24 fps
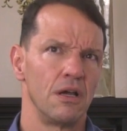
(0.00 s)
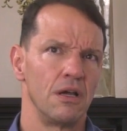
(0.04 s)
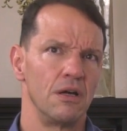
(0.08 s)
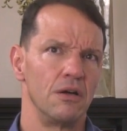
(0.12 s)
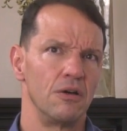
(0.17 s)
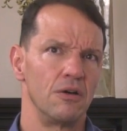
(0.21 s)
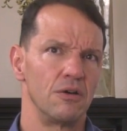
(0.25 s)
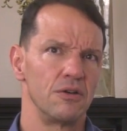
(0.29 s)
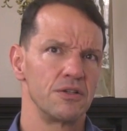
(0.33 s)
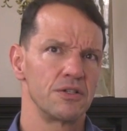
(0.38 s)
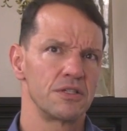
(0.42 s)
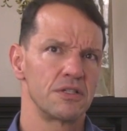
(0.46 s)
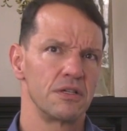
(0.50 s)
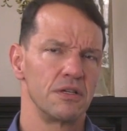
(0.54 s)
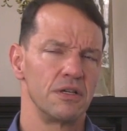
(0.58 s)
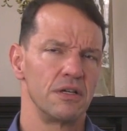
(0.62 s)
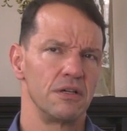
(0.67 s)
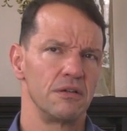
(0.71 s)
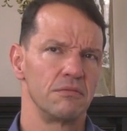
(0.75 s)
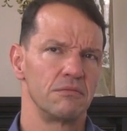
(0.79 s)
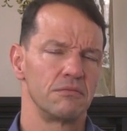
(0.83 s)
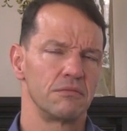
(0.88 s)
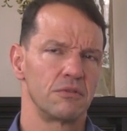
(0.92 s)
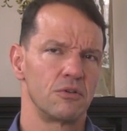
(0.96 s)
or
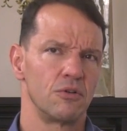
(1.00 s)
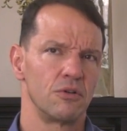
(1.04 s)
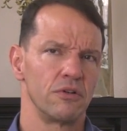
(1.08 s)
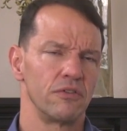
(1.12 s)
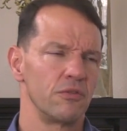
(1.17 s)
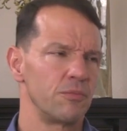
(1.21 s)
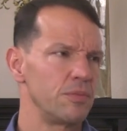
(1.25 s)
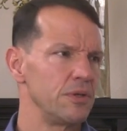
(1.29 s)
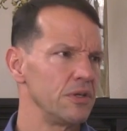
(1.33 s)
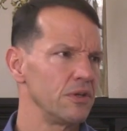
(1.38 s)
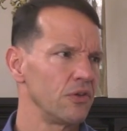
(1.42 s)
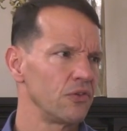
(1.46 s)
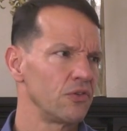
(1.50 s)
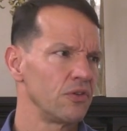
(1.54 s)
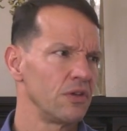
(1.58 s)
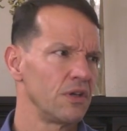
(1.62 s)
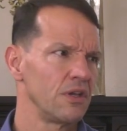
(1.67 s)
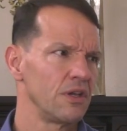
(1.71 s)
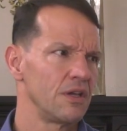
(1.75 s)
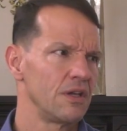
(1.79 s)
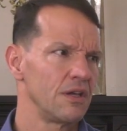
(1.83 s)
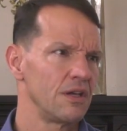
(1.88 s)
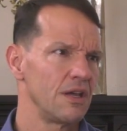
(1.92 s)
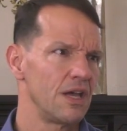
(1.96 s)
Court of Appeals,
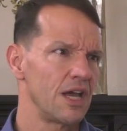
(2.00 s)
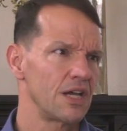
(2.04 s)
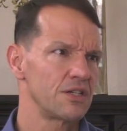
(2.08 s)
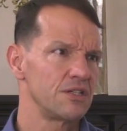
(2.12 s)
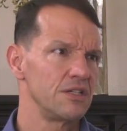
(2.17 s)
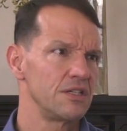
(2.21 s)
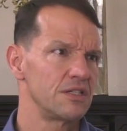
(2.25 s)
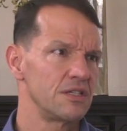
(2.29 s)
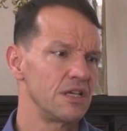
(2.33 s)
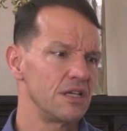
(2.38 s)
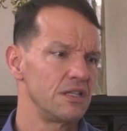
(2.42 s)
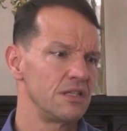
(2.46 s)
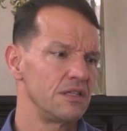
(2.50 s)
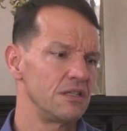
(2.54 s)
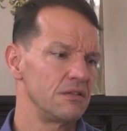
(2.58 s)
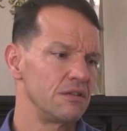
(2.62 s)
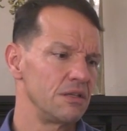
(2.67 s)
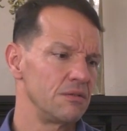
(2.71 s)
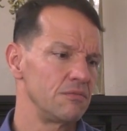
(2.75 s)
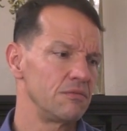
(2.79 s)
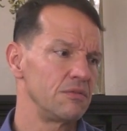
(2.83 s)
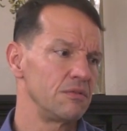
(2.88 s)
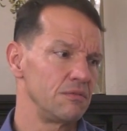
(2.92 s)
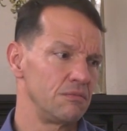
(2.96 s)
actually said
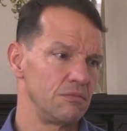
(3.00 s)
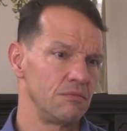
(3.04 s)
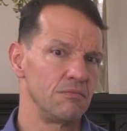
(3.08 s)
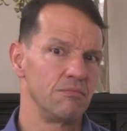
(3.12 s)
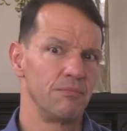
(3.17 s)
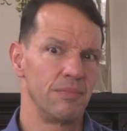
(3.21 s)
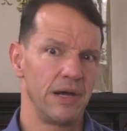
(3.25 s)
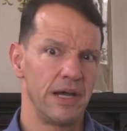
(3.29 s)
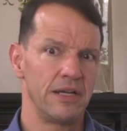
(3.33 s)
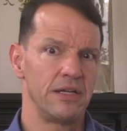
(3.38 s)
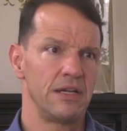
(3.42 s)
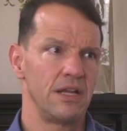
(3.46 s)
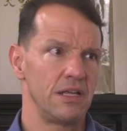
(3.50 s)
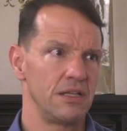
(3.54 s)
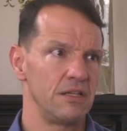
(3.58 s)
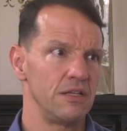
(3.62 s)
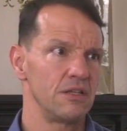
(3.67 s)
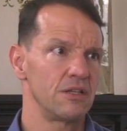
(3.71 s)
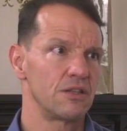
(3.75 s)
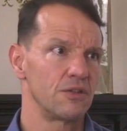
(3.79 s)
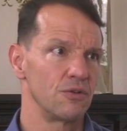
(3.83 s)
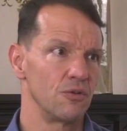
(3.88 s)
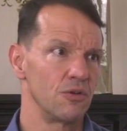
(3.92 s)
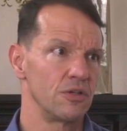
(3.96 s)
that Biden had
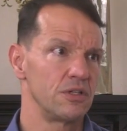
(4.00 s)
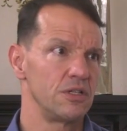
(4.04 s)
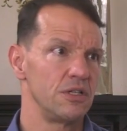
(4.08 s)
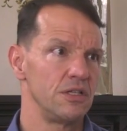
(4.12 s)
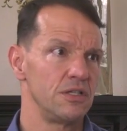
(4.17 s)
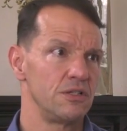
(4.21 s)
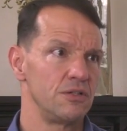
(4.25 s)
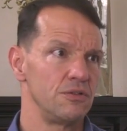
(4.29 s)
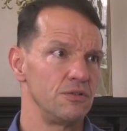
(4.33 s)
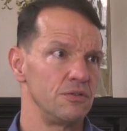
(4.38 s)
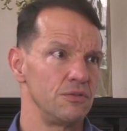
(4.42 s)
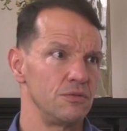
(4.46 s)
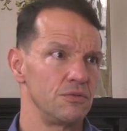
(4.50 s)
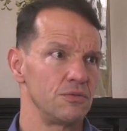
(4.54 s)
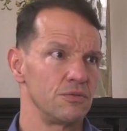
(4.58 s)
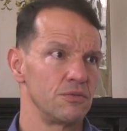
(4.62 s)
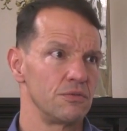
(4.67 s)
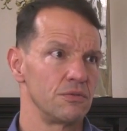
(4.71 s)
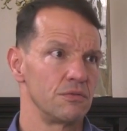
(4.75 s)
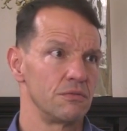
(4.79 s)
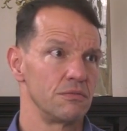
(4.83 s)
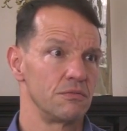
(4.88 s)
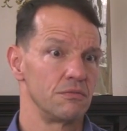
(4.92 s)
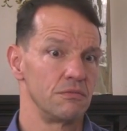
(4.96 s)
the authority to
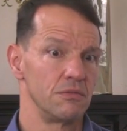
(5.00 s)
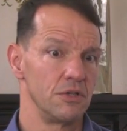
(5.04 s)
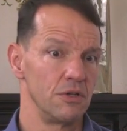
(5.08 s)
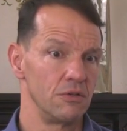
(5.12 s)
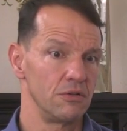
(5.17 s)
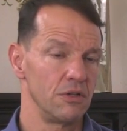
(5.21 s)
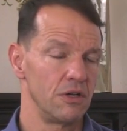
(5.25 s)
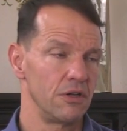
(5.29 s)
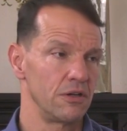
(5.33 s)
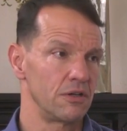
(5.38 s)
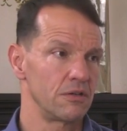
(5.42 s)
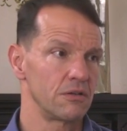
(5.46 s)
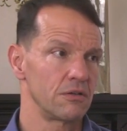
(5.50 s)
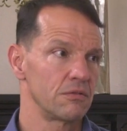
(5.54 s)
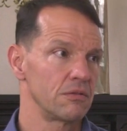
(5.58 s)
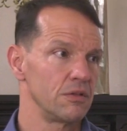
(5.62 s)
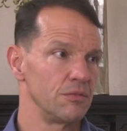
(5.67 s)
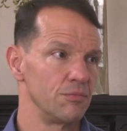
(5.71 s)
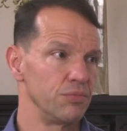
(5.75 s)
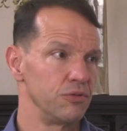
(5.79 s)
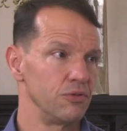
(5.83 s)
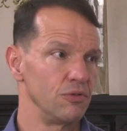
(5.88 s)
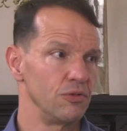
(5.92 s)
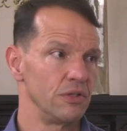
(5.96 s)
no longer
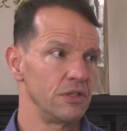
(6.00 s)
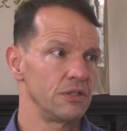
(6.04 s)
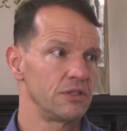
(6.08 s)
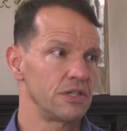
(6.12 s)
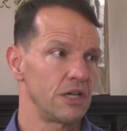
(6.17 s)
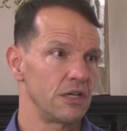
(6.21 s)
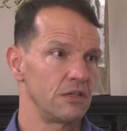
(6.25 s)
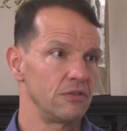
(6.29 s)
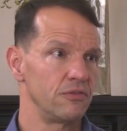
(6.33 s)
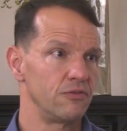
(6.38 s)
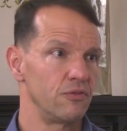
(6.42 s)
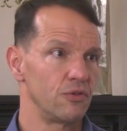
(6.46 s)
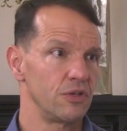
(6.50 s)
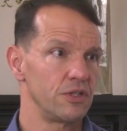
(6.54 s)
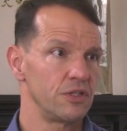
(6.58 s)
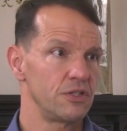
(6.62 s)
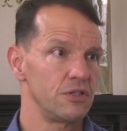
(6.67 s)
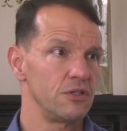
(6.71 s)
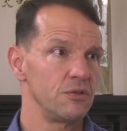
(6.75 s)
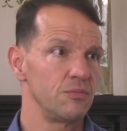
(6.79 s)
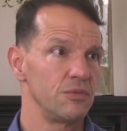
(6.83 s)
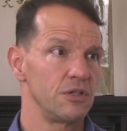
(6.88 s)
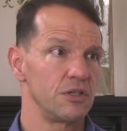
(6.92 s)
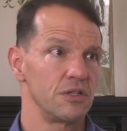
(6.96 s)
employ Title
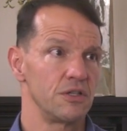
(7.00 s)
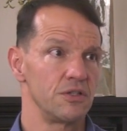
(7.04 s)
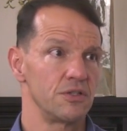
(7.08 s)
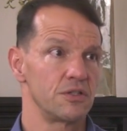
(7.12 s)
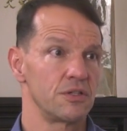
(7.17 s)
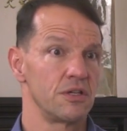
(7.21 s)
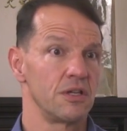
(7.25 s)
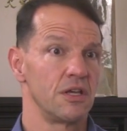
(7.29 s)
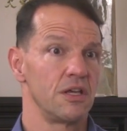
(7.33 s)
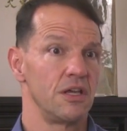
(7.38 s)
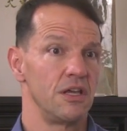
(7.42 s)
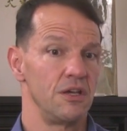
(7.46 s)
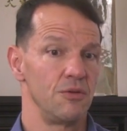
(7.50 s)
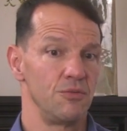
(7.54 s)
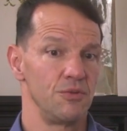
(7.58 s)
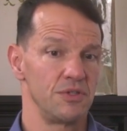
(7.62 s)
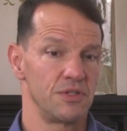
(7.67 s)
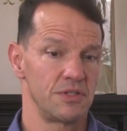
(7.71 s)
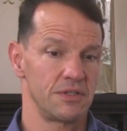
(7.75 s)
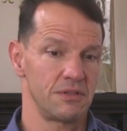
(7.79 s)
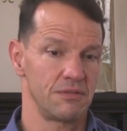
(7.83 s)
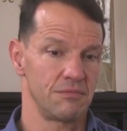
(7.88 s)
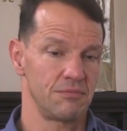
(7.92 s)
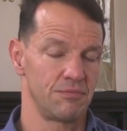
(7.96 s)
42 because it
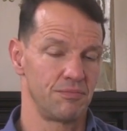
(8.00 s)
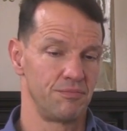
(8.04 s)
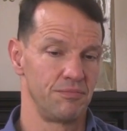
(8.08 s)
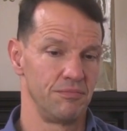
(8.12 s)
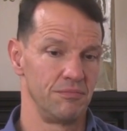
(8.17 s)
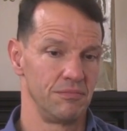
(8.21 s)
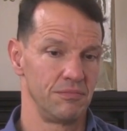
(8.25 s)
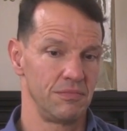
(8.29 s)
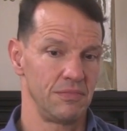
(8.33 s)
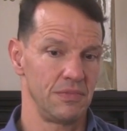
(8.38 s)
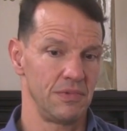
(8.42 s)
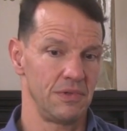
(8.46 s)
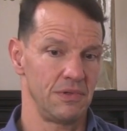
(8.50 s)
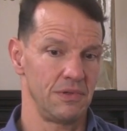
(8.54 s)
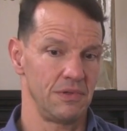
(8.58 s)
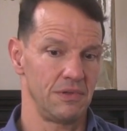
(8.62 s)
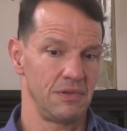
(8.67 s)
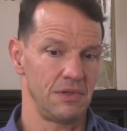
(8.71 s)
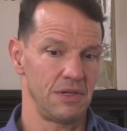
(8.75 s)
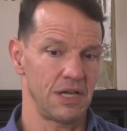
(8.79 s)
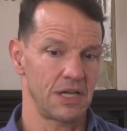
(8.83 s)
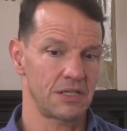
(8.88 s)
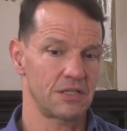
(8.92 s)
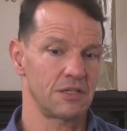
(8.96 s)
was
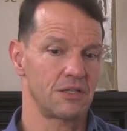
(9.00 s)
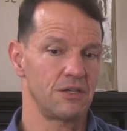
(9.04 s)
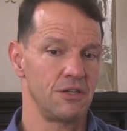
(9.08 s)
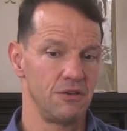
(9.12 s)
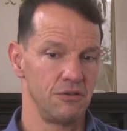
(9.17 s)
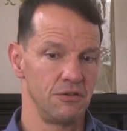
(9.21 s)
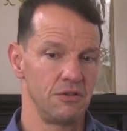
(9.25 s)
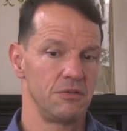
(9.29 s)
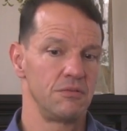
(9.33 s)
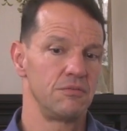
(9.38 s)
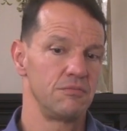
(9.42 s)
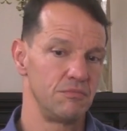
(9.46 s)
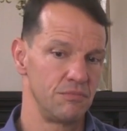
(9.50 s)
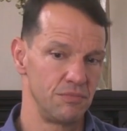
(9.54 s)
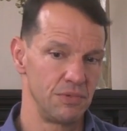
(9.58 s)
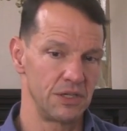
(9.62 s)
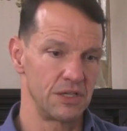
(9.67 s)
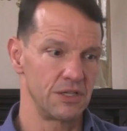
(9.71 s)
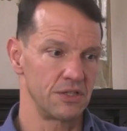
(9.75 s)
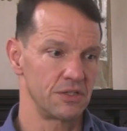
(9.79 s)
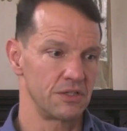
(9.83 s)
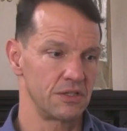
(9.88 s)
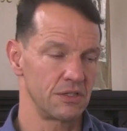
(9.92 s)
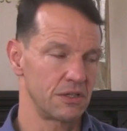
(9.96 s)
executed
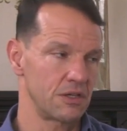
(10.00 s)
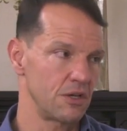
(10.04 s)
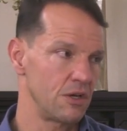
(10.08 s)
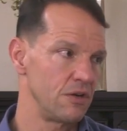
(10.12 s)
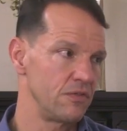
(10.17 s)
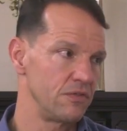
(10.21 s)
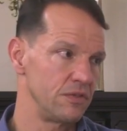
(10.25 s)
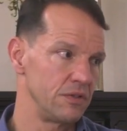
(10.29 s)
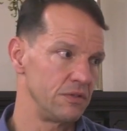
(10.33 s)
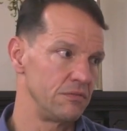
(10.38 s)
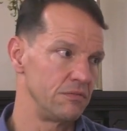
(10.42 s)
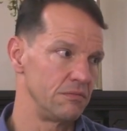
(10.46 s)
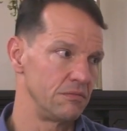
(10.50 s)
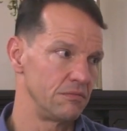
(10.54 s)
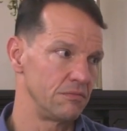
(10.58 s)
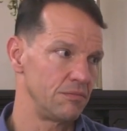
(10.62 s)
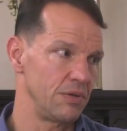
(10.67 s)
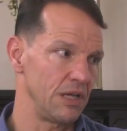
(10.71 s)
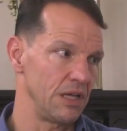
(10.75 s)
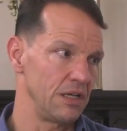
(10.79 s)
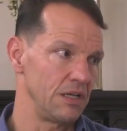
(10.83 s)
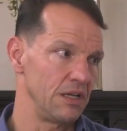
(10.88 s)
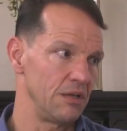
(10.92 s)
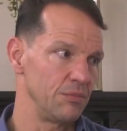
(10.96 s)
because of the COVID
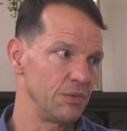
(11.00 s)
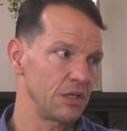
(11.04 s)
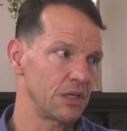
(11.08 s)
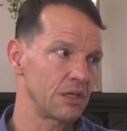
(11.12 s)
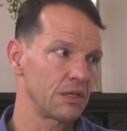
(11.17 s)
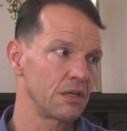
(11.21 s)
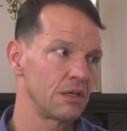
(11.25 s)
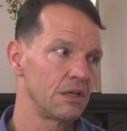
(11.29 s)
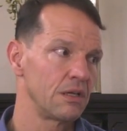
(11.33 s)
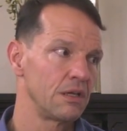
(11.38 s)
pandemic.